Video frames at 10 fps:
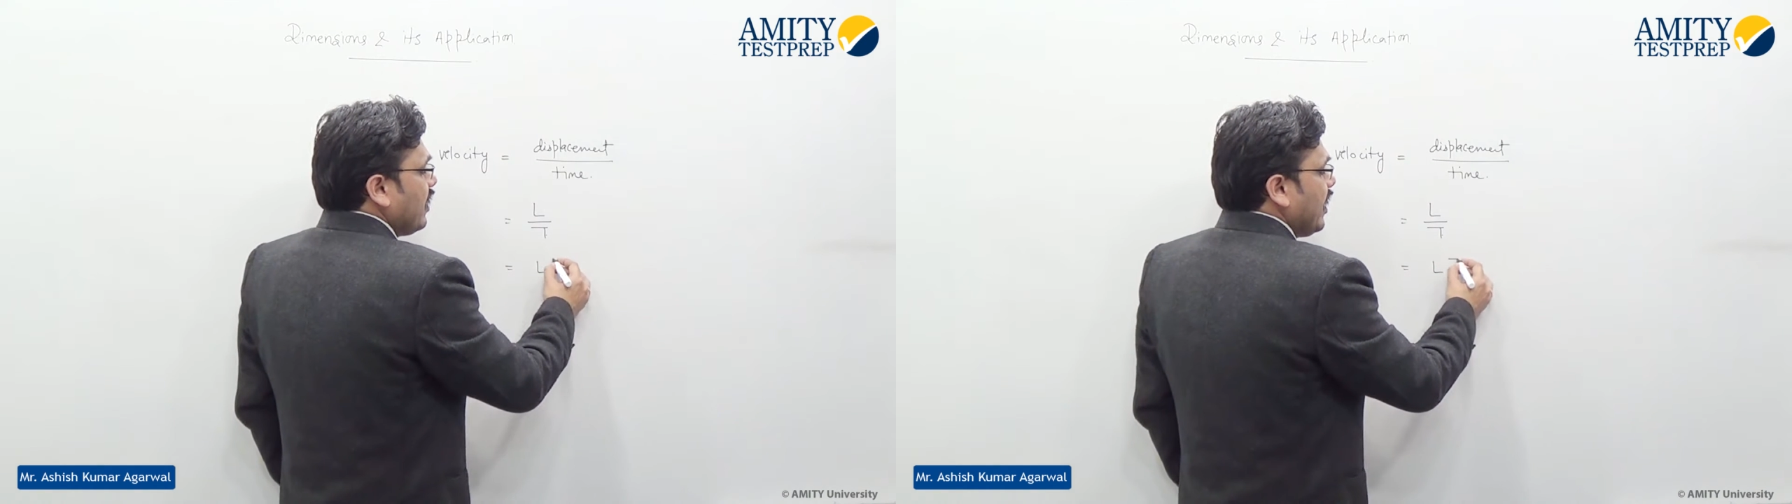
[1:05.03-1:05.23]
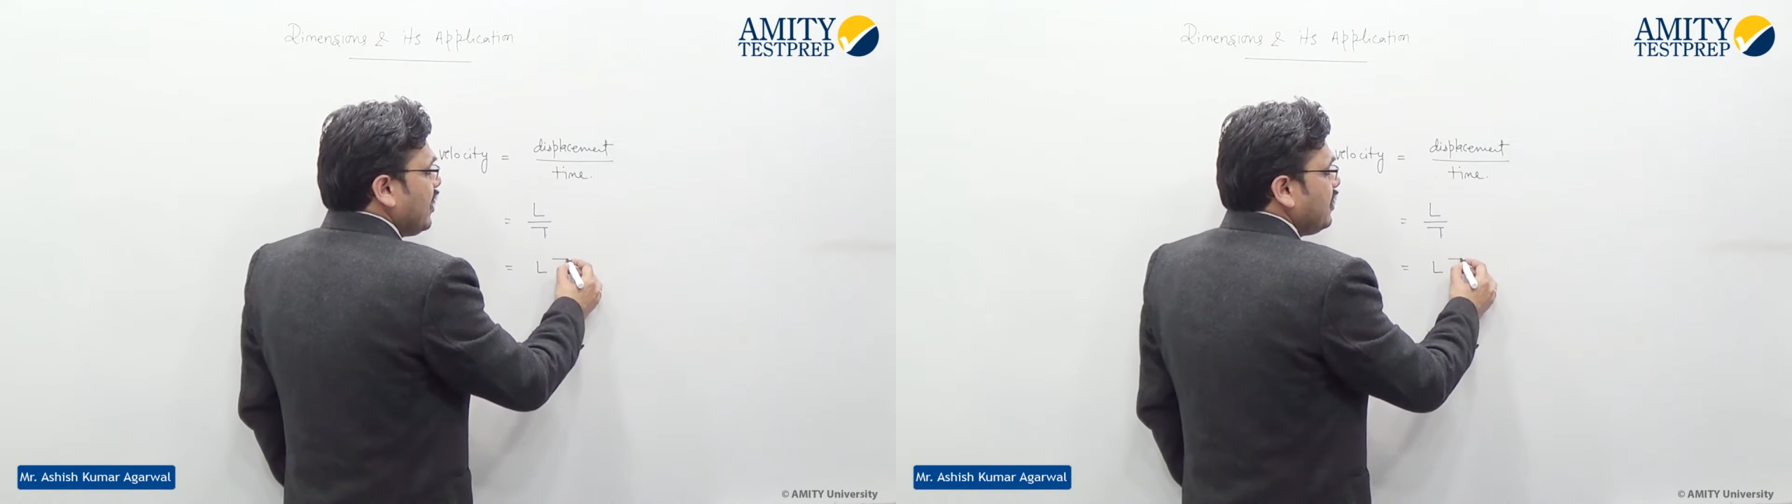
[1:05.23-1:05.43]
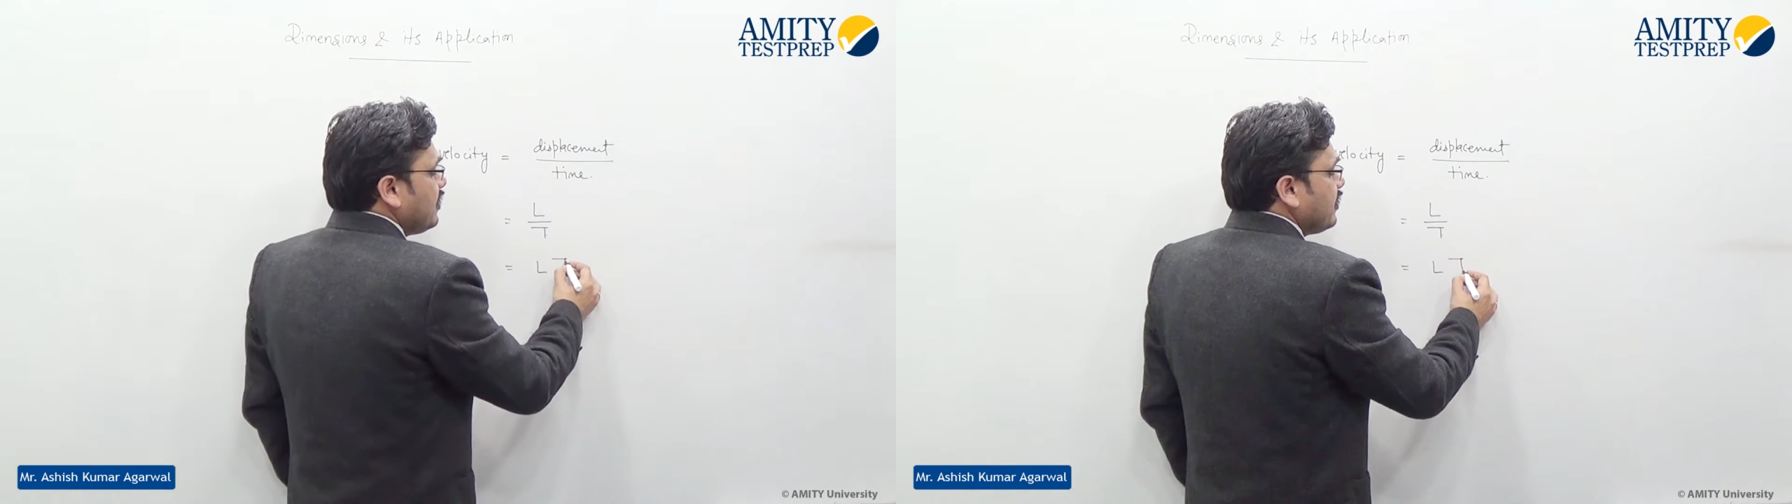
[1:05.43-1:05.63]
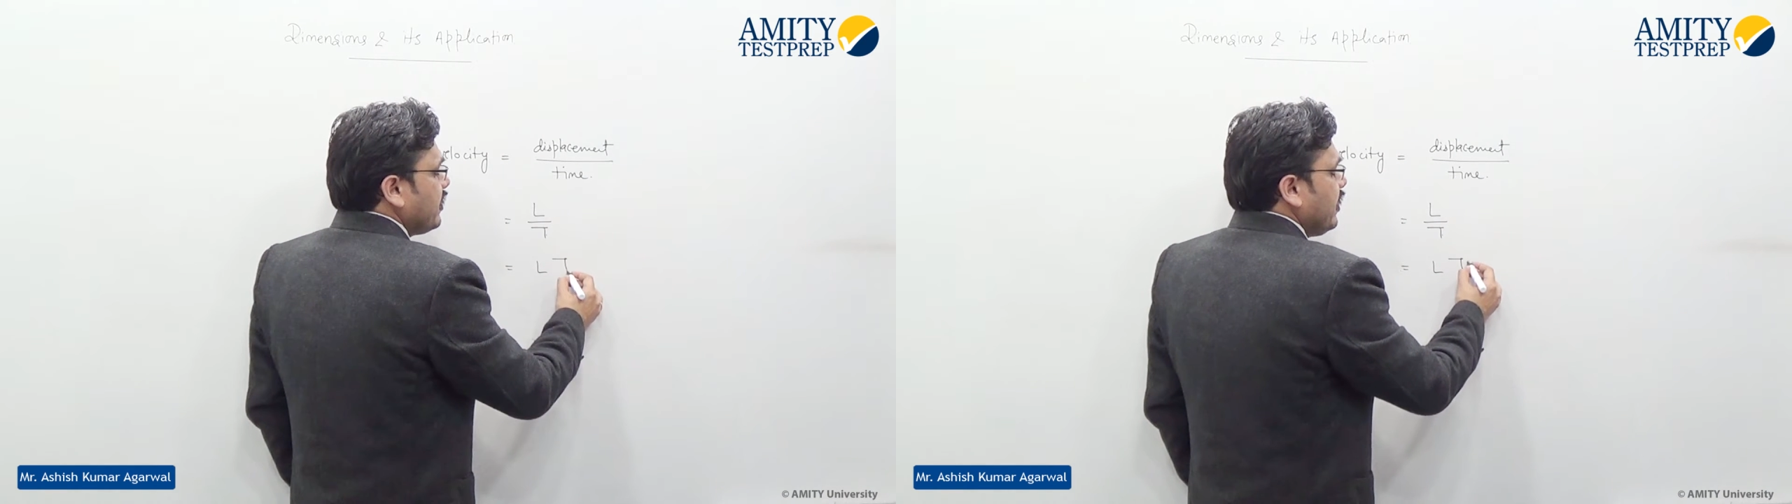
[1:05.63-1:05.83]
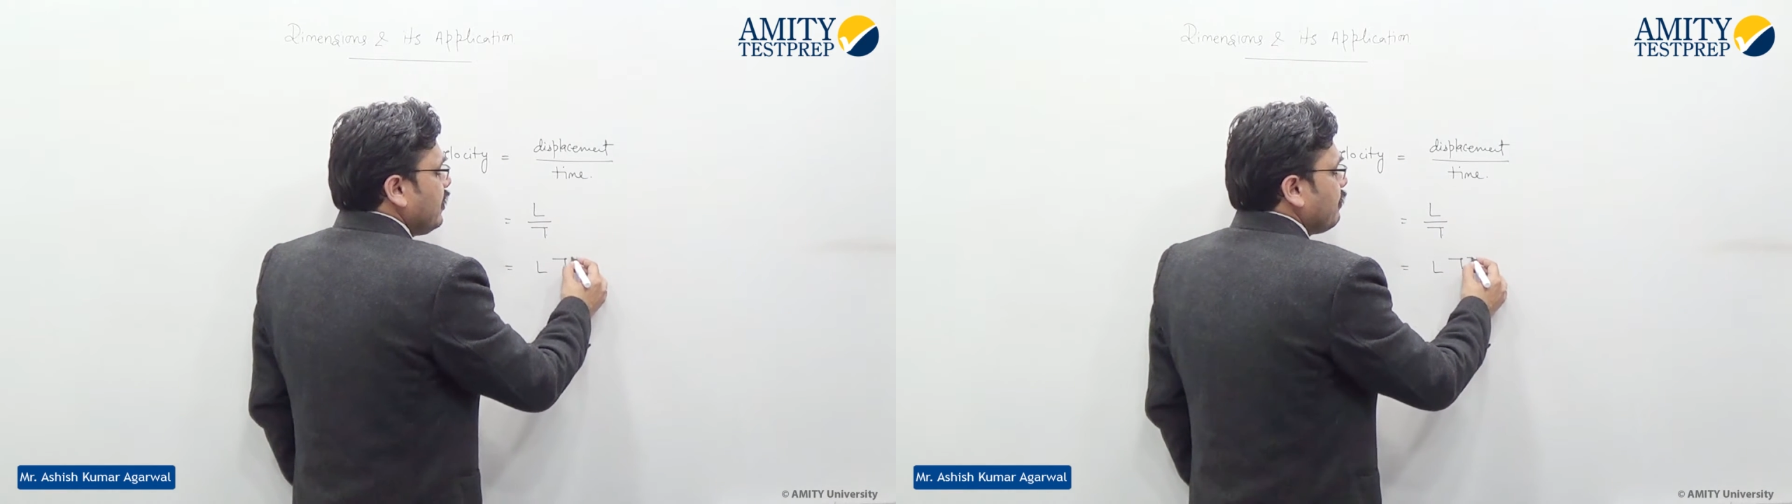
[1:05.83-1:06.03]

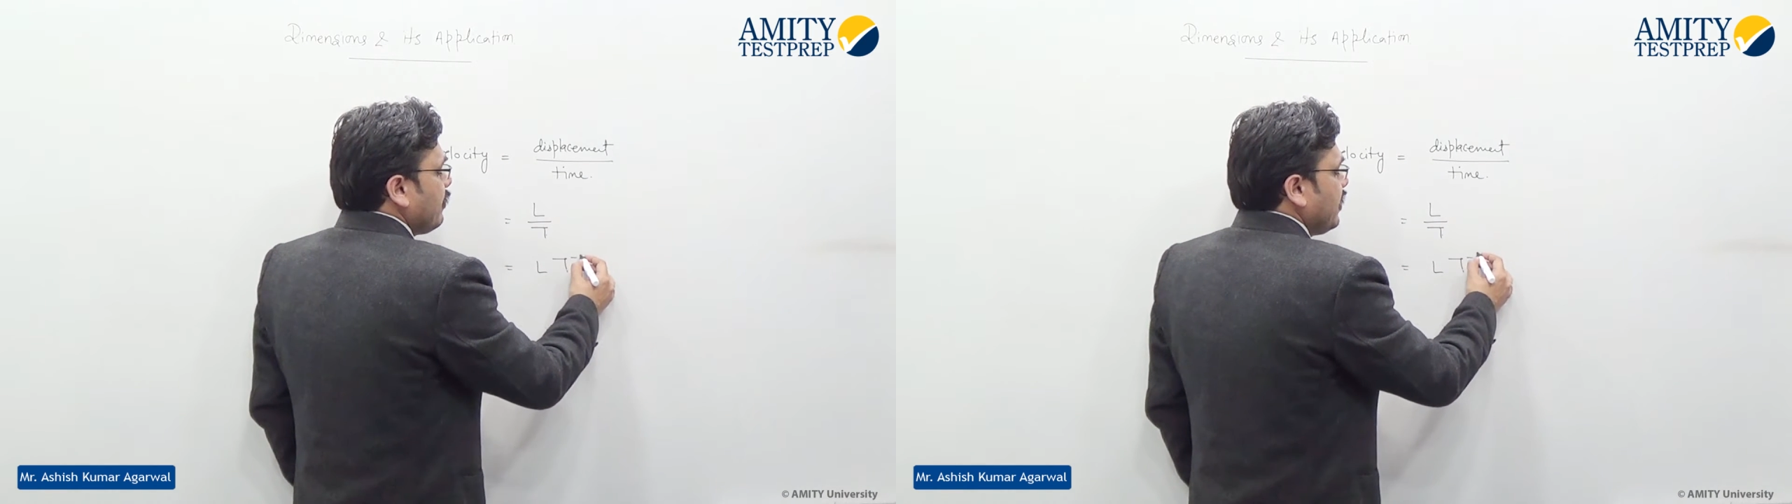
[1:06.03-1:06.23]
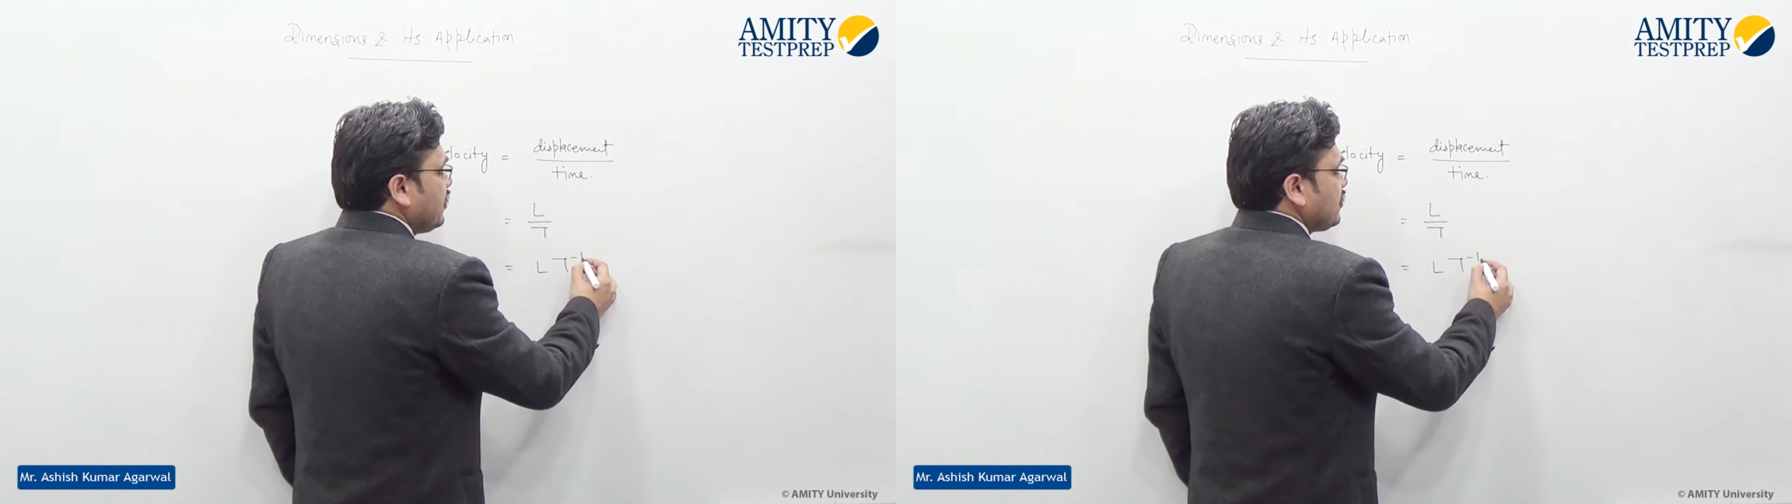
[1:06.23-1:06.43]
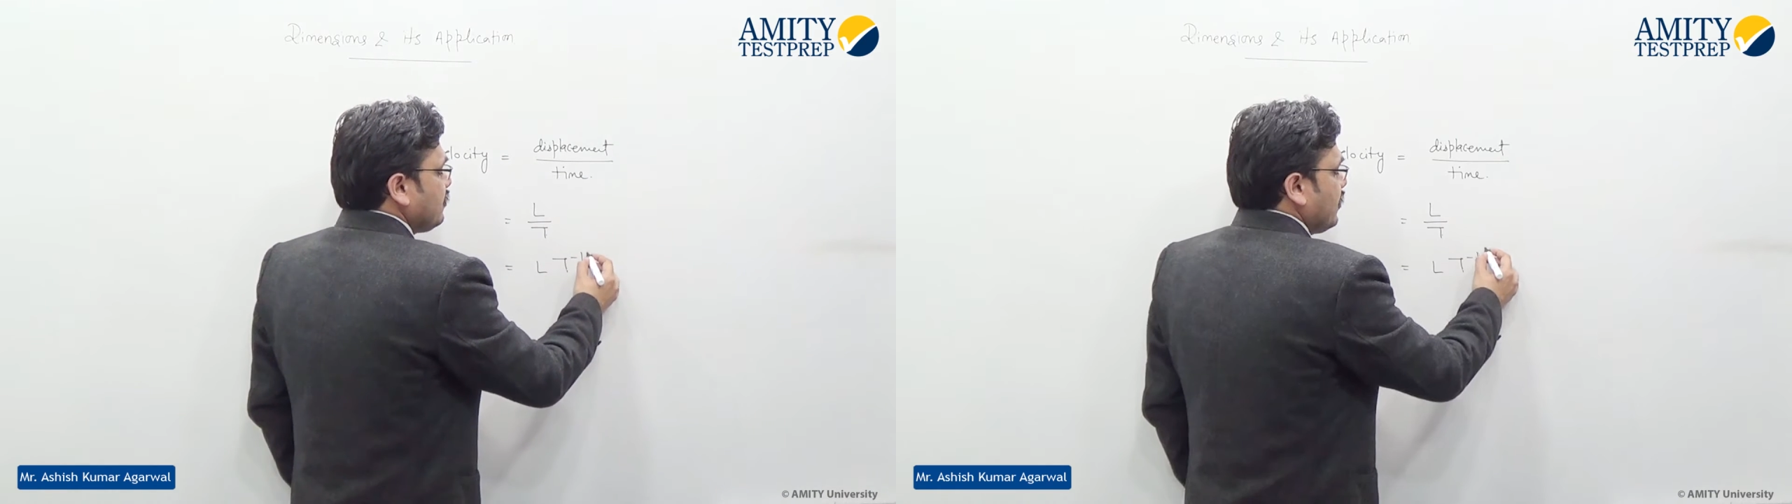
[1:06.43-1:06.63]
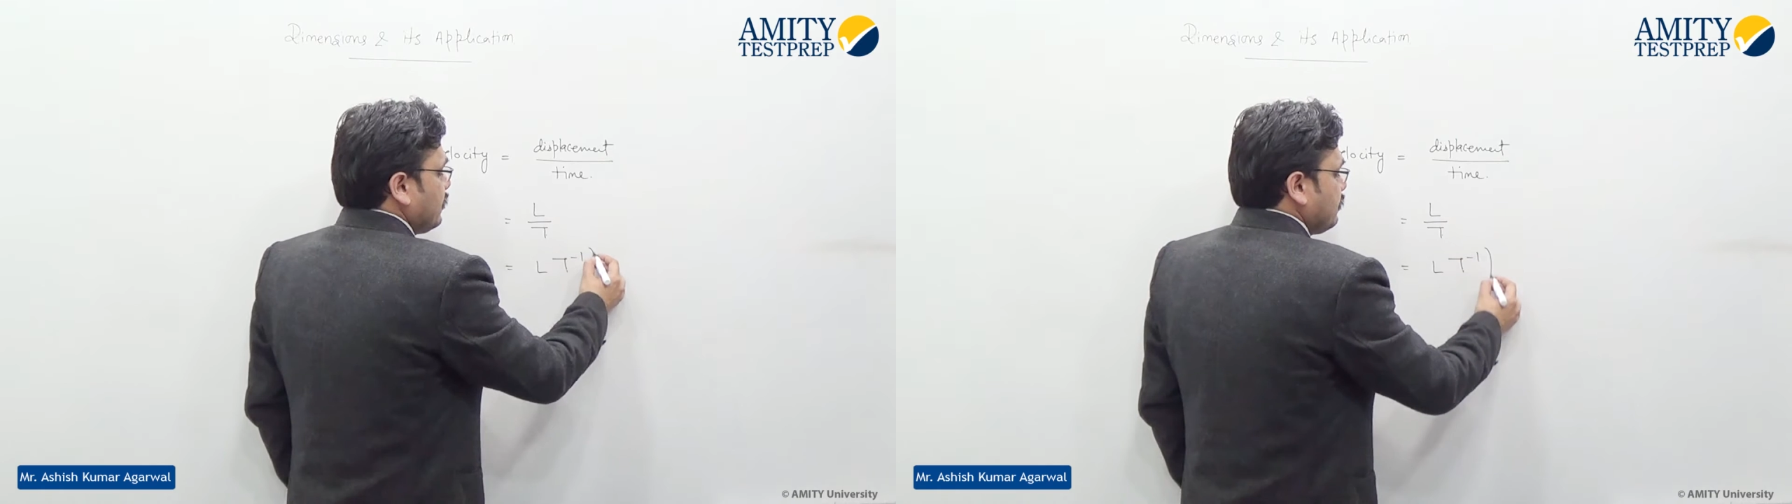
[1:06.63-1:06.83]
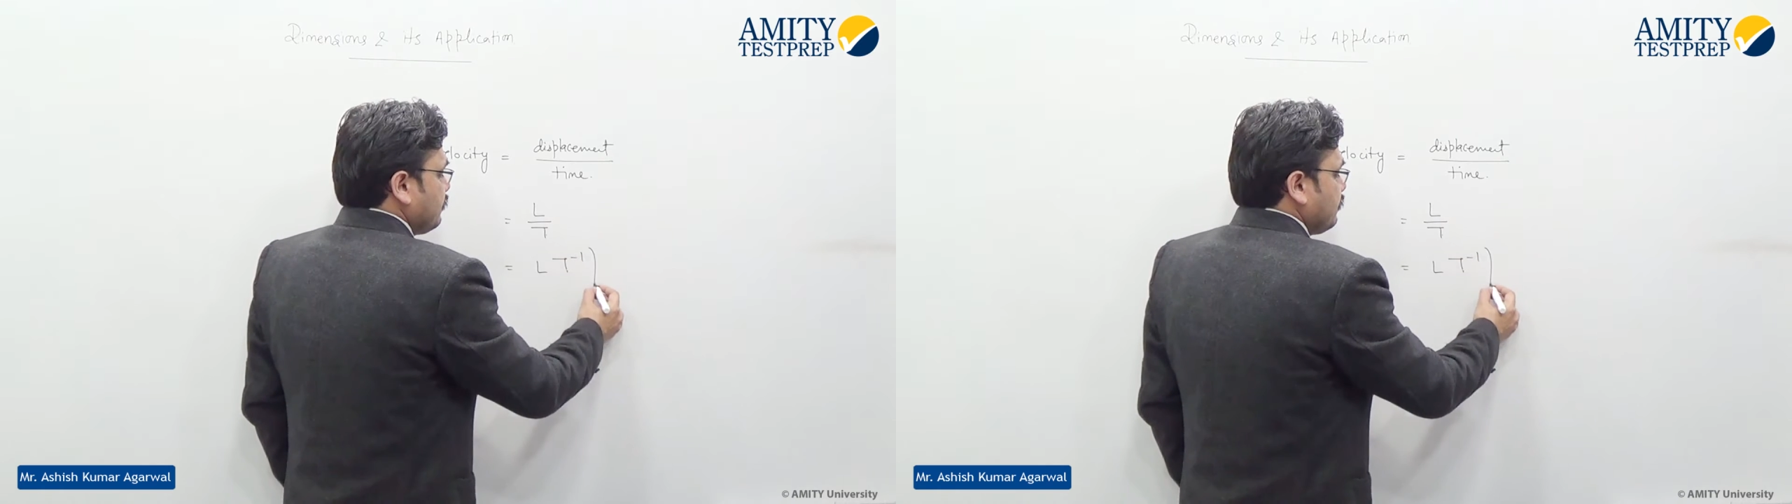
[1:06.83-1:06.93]
Lt minus 1.